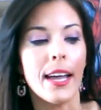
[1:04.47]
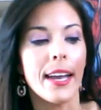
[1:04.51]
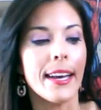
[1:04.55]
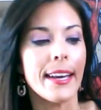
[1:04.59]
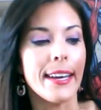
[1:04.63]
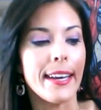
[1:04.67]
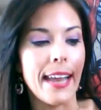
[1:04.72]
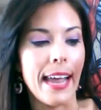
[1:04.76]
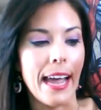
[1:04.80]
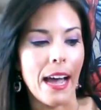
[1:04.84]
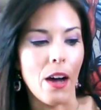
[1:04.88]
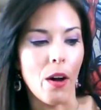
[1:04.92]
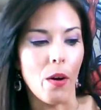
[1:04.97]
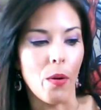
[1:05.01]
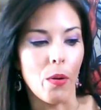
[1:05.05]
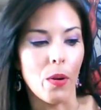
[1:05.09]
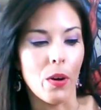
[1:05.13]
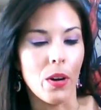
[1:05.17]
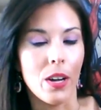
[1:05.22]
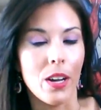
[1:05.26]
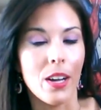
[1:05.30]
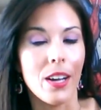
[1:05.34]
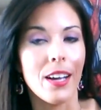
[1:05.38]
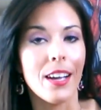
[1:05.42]
Now,
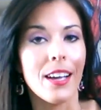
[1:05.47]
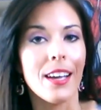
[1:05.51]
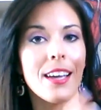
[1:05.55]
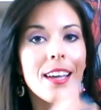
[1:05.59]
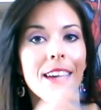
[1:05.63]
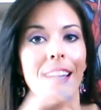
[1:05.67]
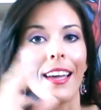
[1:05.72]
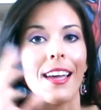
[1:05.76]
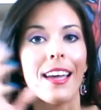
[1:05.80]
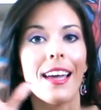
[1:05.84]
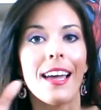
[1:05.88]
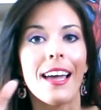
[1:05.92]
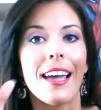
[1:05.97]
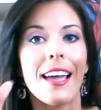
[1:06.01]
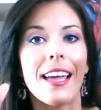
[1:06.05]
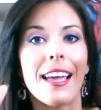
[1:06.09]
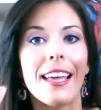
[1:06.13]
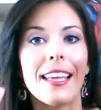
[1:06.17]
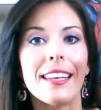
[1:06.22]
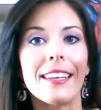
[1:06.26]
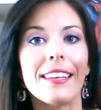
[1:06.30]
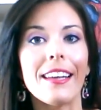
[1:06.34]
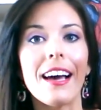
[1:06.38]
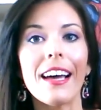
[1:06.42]

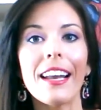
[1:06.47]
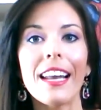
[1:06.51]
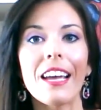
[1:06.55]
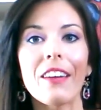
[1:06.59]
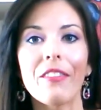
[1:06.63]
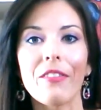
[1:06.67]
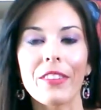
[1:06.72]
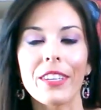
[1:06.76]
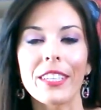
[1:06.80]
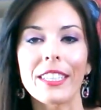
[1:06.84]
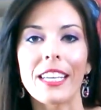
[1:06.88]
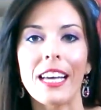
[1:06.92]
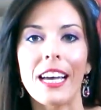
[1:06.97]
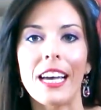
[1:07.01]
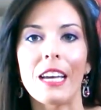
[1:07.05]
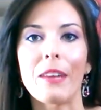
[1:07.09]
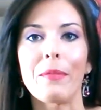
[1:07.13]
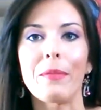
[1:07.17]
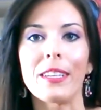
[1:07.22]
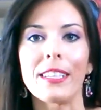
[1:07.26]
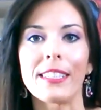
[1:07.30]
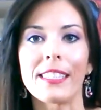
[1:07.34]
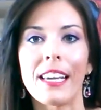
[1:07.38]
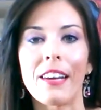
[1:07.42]
not every
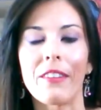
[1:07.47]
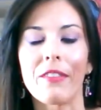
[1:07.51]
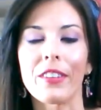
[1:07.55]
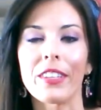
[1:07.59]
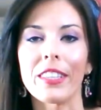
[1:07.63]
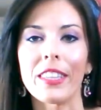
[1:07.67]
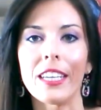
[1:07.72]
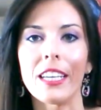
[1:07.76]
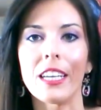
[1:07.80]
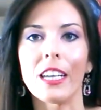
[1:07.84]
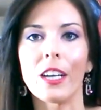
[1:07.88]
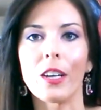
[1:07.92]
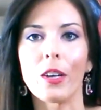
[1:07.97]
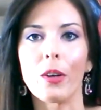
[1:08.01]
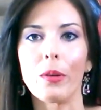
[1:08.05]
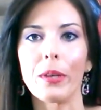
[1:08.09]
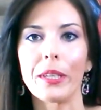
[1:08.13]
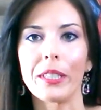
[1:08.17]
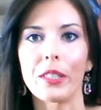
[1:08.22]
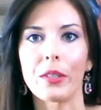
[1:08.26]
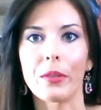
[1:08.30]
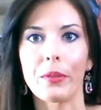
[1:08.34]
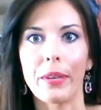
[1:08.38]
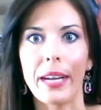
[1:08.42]
time is everything
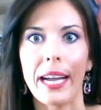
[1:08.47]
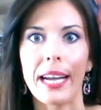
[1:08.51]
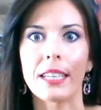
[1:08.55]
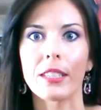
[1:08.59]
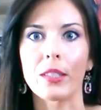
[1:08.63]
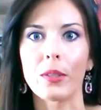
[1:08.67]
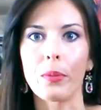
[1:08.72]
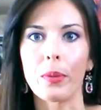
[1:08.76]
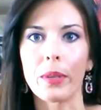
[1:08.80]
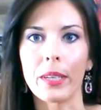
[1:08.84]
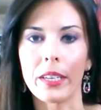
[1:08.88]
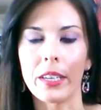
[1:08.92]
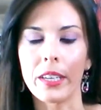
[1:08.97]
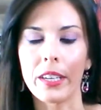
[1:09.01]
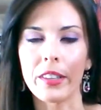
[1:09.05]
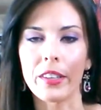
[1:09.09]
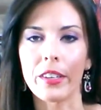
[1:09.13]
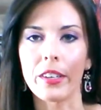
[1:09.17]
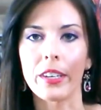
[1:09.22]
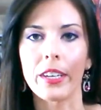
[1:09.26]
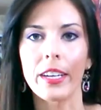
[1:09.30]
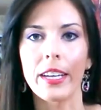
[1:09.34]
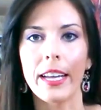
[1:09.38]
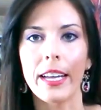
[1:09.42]
going to react to one
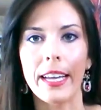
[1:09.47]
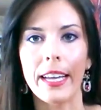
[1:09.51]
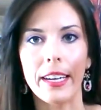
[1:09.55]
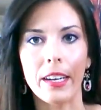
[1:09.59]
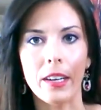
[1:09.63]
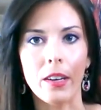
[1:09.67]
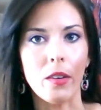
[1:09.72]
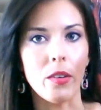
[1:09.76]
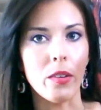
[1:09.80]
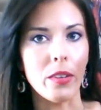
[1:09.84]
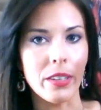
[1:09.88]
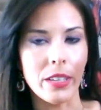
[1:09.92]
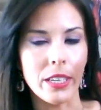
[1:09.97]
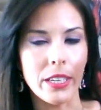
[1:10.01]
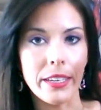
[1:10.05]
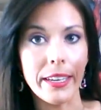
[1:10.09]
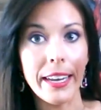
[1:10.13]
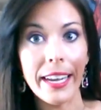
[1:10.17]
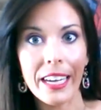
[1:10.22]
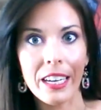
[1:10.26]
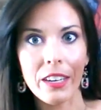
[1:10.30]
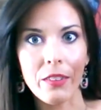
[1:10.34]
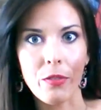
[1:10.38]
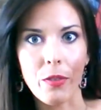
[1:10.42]
another in a
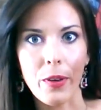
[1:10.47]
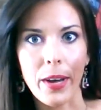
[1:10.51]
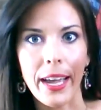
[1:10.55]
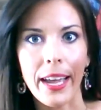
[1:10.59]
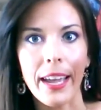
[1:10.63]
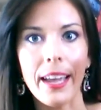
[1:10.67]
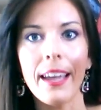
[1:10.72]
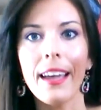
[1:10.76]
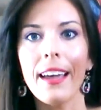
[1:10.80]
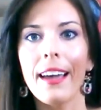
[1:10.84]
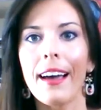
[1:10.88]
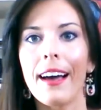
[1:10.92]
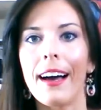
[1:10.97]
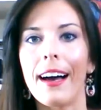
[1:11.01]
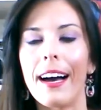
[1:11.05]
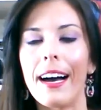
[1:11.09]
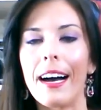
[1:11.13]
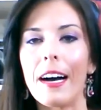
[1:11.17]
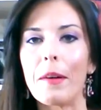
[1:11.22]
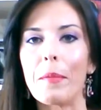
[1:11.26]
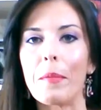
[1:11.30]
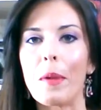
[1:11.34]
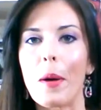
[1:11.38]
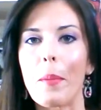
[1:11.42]
negative way,
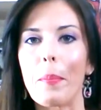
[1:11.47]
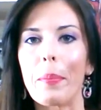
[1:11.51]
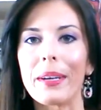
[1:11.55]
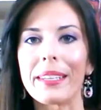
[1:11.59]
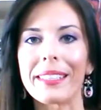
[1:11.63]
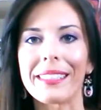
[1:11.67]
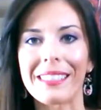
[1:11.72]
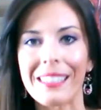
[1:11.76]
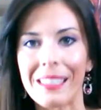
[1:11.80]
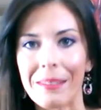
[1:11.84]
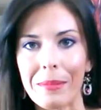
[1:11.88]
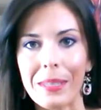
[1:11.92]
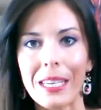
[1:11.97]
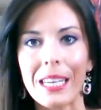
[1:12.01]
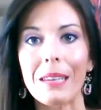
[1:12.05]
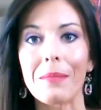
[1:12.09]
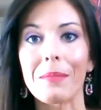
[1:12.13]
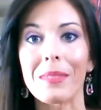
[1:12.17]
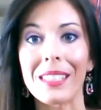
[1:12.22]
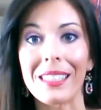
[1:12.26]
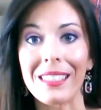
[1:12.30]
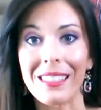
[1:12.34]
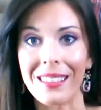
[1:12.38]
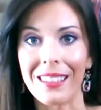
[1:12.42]
but
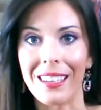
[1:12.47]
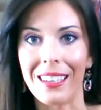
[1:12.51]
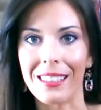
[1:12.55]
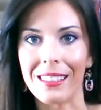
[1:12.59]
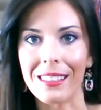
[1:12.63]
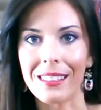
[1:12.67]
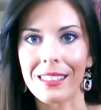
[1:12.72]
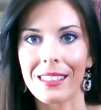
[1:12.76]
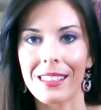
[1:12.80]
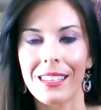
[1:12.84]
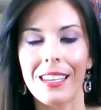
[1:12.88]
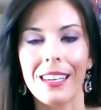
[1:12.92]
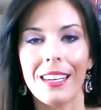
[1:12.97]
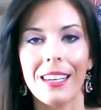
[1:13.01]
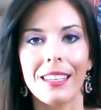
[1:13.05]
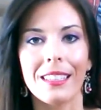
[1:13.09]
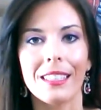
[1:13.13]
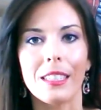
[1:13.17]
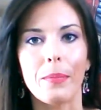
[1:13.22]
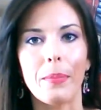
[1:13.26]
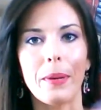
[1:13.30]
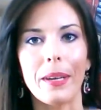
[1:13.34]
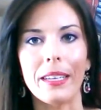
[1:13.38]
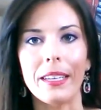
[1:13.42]
sometimes it does.
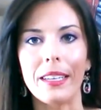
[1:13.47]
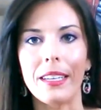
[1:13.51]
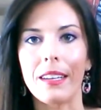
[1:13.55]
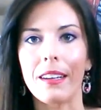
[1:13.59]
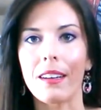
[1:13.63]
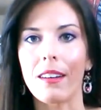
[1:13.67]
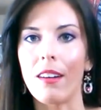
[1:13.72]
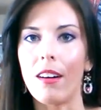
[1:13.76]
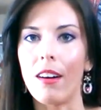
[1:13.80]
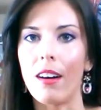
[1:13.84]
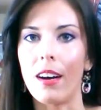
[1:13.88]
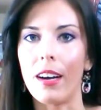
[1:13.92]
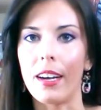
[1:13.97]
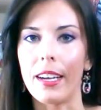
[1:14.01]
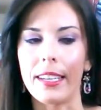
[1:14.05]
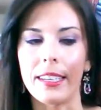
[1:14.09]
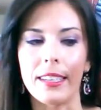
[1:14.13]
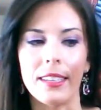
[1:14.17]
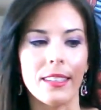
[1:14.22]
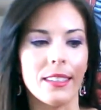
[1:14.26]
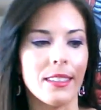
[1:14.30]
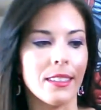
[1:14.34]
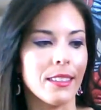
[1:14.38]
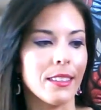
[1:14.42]
Depending on,